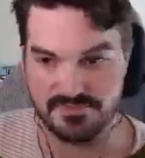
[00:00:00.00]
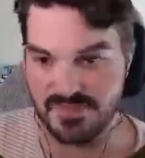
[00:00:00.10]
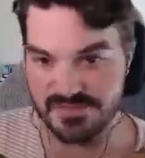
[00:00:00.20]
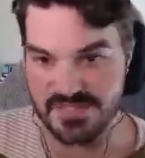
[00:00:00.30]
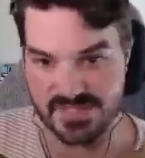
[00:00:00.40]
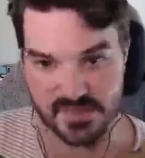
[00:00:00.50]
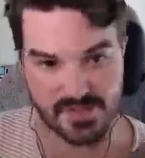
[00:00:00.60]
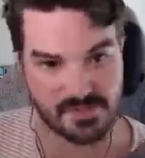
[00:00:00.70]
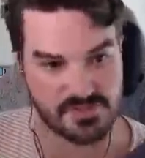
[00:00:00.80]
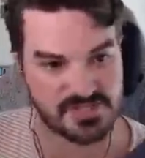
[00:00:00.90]
love to start
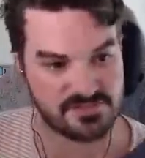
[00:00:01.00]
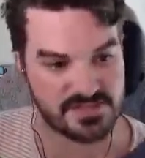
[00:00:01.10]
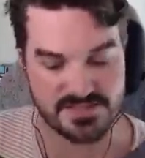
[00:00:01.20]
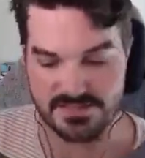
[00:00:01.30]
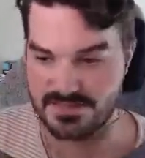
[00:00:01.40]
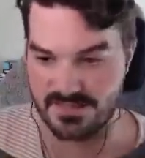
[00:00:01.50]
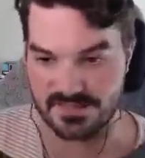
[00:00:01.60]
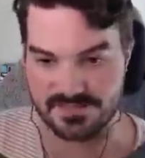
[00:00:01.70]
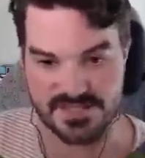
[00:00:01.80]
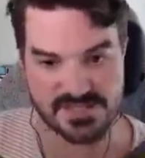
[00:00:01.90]
playing more stuff like this. I
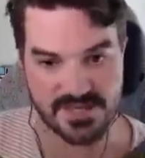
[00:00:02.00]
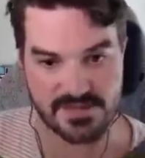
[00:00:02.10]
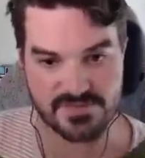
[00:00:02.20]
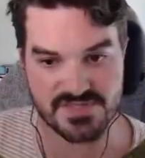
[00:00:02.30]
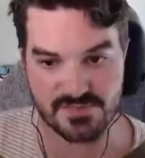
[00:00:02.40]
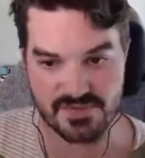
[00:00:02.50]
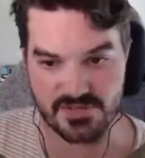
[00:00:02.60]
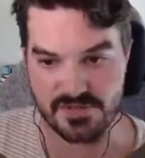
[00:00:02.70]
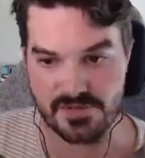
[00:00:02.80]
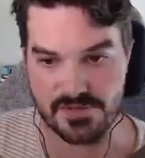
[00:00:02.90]
love these games. I'm having
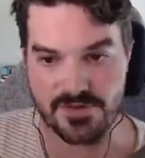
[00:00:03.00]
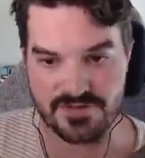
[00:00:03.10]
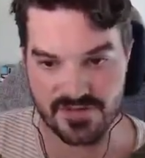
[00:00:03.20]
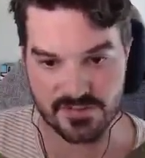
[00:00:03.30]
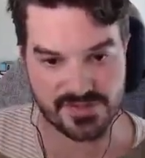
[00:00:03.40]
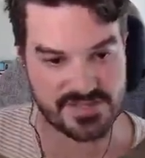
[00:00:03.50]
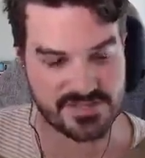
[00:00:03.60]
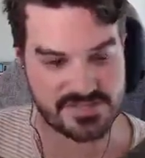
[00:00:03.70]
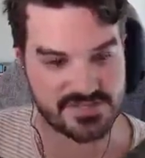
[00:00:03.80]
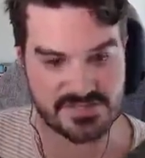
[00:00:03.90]
a load of fun playing
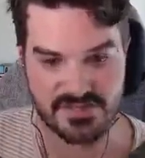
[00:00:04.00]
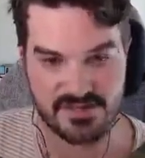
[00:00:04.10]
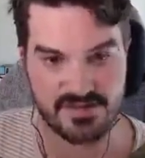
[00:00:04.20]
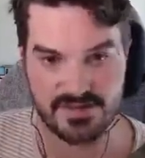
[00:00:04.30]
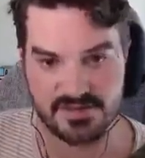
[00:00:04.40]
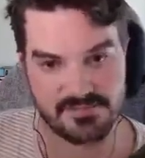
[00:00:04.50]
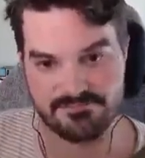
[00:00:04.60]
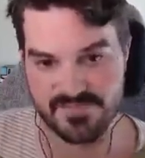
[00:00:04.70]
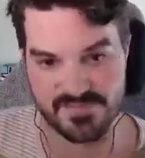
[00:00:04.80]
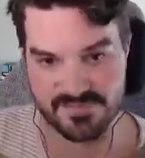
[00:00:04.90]
this.
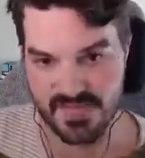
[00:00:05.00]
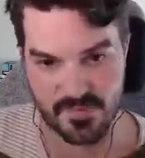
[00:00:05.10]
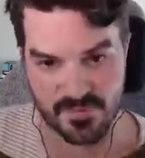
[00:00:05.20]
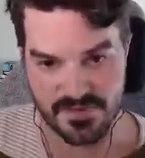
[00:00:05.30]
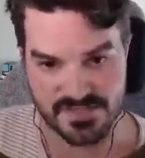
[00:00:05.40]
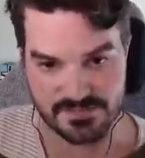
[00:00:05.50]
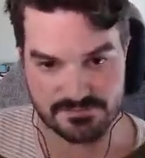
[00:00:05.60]
Keep me posted.